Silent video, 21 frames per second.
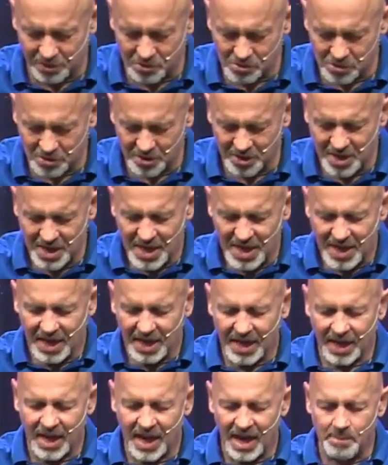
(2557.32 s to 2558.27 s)
floor,
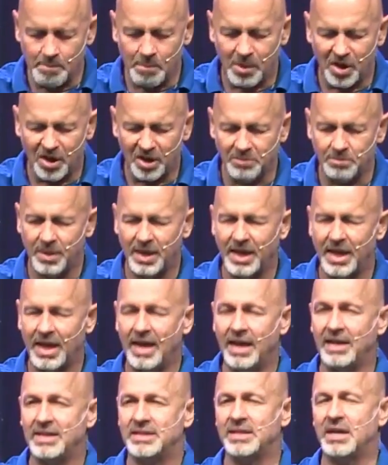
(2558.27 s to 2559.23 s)
and I bawled my
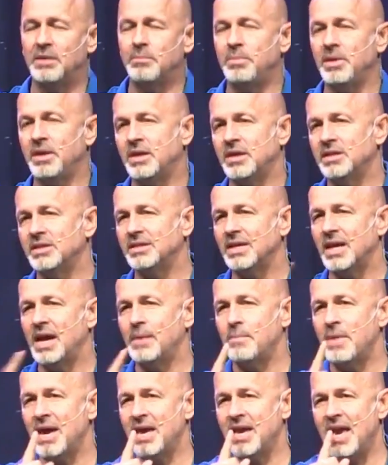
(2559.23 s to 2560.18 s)
eyes out because
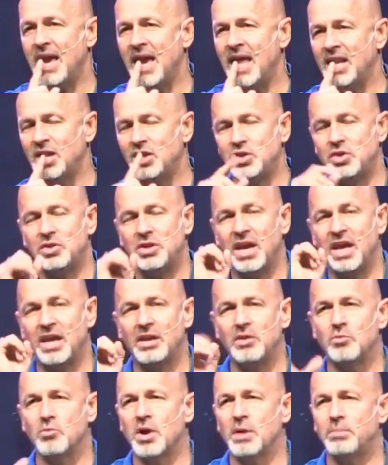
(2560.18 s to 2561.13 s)
my attitude
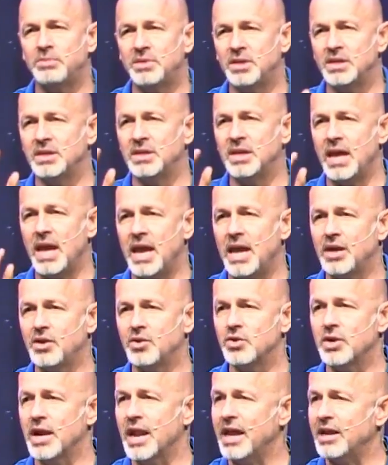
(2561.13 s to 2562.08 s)
had erupted into
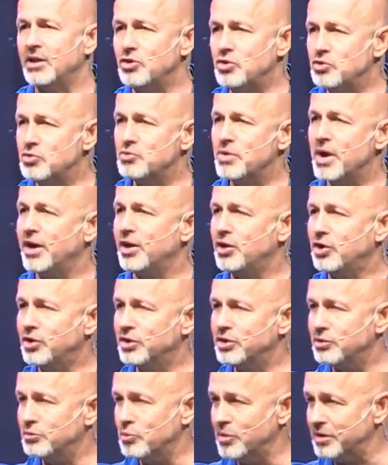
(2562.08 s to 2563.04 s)
anger, and I knew I
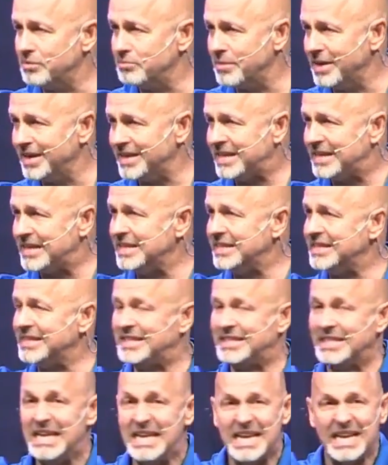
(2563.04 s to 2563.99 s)
hurt one of my
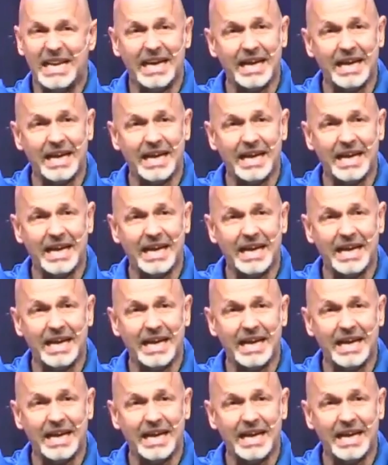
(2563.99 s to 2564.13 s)
kids,